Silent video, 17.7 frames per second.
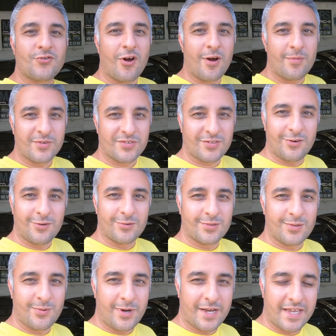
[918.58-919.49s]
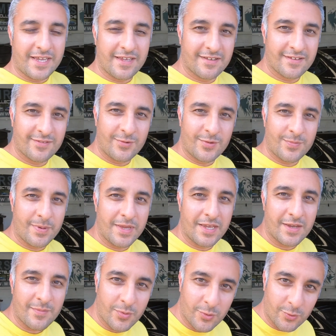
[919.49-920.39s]
dramas along the way with
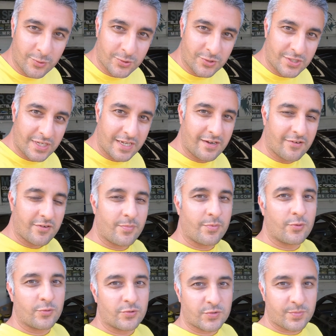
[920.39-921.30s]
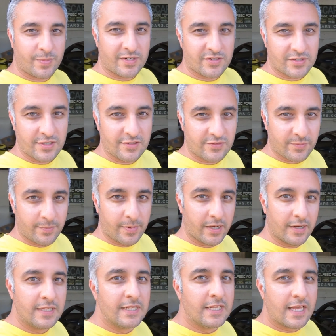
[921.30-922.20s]
being a Porsche dealer, a Porsche specialist,
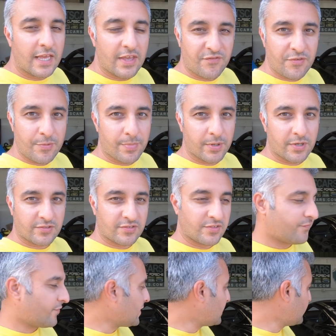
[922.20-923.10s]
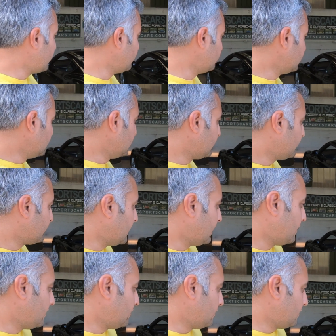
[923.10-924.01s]
but if you persevere,
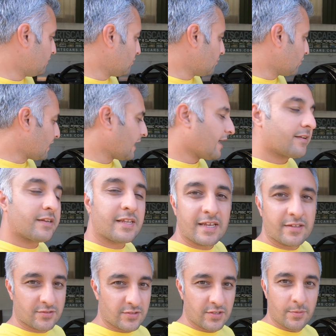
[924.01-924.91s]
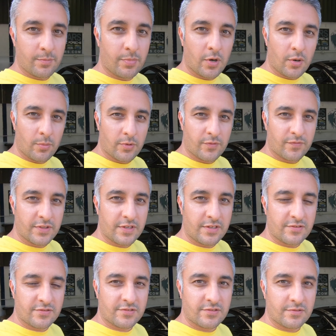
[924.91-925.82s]
then you can get to the bottom of
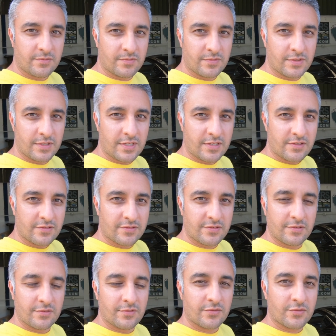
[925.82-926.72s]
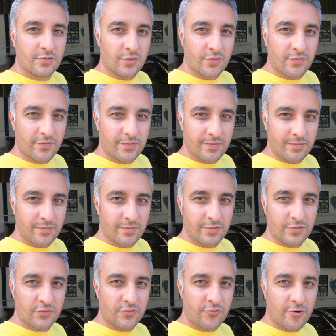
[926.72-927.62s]
these sort of
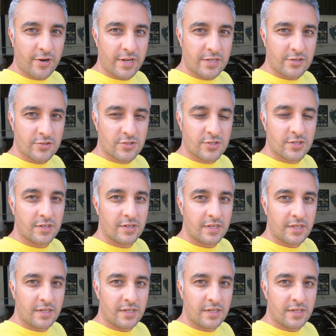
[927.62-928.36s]
strange